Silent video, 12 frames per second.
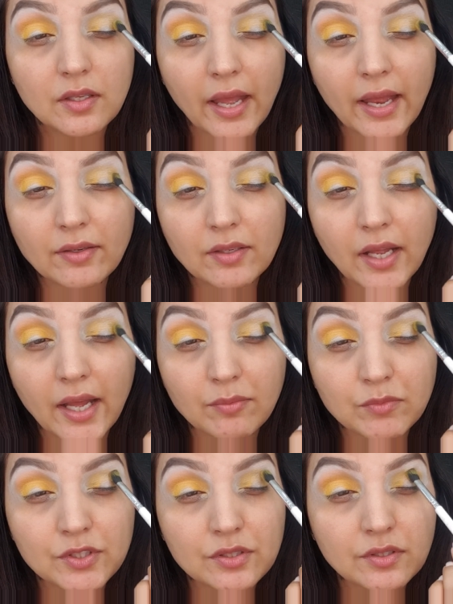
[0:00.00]
and
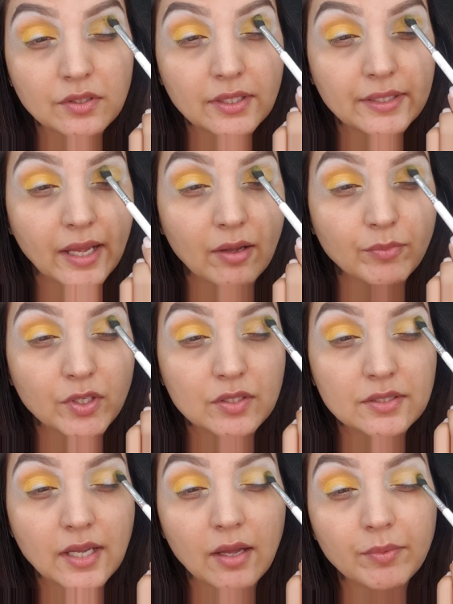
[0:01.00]
I'm just gonna dab because
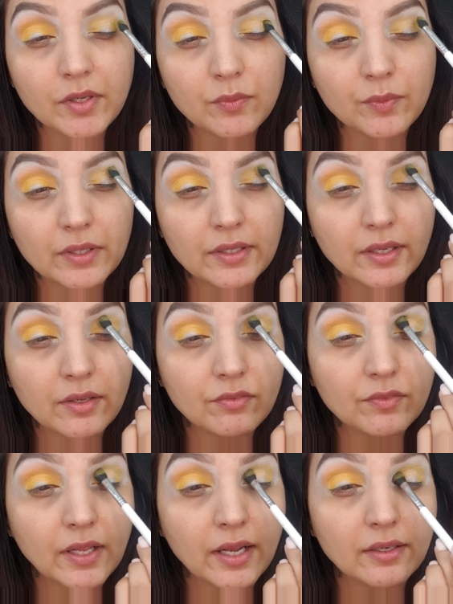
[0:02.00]
dabbing will
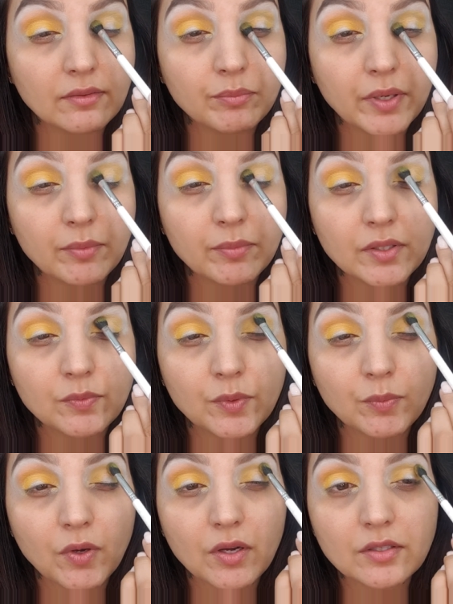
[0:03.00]
give that pigment we
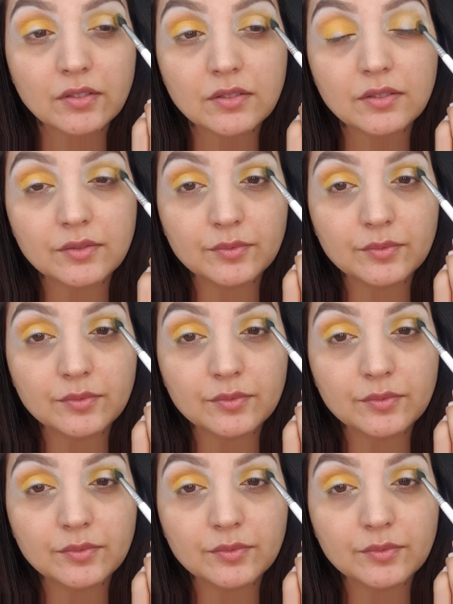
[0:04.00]
want.